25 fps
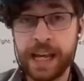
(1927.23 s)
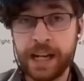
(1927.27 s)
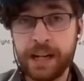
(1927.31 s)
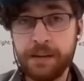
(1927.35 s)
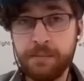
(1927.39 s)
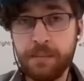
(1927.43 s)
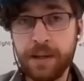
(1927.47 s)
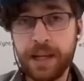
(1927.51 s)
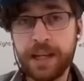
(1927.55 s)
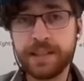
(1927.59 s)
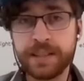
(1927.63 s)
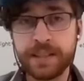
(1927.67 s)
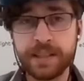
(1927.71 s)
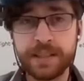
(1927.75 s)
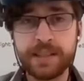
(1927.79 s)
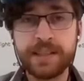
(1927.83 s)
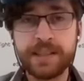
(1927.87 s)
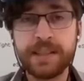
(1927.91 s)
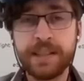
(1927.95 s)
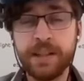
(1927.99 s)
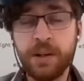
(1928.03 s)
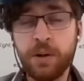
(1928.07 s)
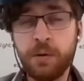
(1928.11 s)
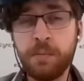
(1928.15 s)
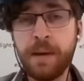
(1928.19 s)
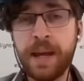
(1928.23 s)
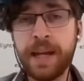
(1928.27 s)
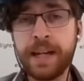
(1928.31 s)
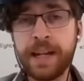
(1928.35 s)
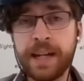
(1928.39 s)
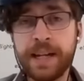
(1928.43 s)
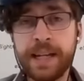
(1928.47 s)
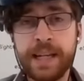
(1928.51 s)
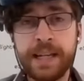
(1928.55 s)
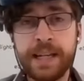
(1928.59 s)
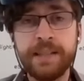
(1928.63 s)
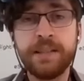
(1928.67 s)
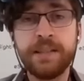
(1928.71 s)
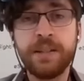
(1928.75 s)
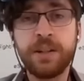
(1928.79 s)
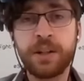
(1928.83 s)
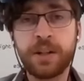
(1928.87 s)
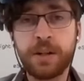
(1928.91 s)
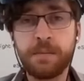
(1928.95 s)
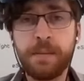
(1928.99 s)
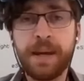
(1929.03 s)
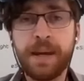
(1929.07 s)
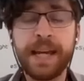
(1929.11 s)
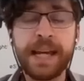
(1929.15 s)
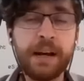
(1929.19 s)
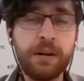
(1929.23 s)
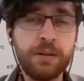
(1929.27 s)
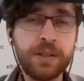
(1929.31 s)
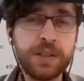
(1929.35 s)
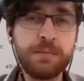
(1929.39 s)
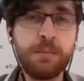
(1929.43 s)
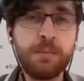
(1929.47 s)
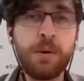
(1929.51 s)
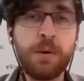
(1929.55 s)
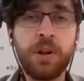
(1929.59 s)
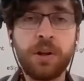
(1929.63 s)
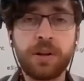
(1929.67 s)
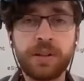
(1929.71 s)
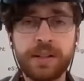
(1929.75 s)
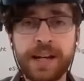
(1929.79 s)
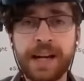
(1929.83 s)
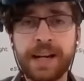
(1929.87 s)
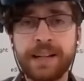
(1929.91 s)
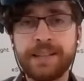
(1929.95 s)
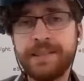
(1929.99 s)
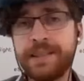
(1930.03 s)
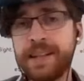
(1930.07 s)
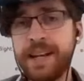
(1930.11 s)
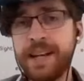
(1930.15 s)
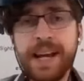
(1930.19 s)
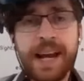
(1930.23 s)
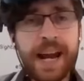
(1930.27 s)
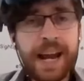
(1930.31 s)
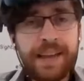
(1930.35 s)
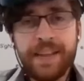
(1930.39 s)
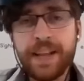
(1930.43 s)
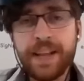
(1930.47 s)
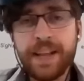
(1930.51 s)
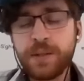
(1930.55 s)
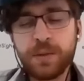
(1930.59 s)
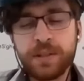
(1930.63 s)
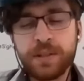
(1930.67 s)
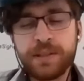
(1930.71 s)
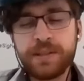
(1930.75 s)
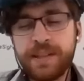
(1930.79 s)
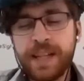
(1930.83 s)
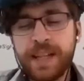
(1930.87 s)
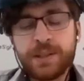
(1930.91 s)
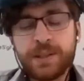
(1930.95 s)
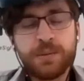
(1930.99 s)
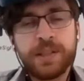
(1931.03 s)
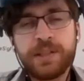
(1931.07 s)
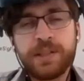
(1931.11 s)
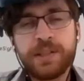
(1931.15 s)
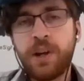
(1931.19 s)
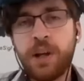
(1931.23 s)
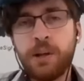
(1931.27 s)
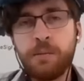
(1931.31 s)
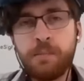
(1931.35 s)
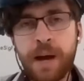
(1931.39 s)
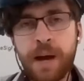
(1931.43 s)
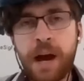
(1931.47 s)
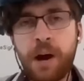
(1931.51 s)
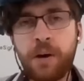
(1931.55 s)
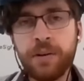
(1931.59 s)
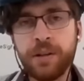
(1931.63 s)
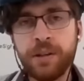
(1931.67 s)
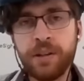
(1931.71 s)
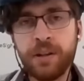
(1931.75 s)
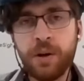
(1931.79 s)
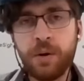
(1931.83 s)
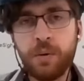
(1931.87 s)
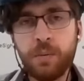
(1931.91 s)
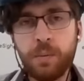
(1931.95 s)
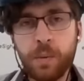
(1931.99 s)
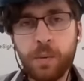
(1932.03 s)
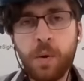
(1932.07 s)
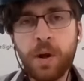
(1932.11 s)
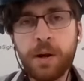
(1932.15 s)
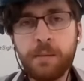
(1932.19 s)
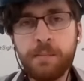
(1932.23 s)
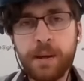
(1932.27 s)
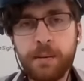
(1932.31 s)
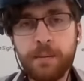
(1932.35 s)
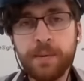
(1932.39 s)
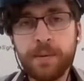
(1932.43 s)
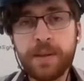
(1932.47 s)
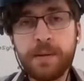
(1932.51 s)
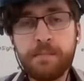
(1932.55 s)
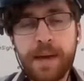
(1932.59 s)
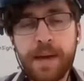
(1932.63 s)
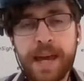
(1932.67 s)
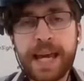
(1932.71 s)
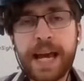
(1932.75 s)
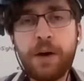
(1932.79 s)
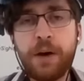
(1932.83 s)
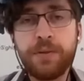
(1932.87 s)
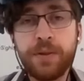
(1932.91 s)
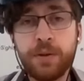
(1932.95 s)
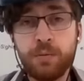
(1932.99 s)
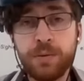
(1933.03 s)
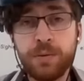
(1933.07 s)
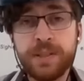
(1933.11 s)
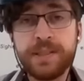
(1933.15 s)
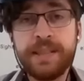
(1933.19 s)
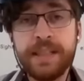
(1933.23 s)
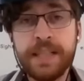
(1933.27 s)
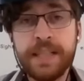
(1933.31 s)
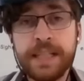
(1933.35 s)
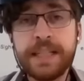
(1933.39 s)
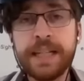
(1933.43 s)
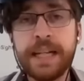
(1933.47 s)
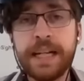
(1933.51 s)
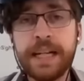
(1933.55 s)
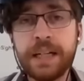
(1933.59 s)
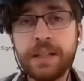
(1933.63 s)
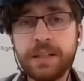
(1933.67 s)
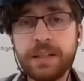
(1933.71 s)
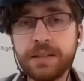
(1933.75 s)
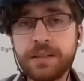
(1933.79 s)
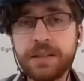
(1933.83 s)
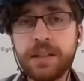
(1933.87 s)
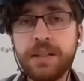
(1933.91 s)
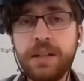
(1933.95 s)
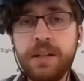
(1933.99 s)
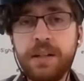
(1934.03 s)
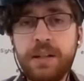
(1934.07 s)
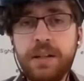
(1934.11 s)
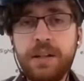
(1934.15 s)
in because it still made it easier to make out smaller text. And that's what it's all about. We want to be able to make out those details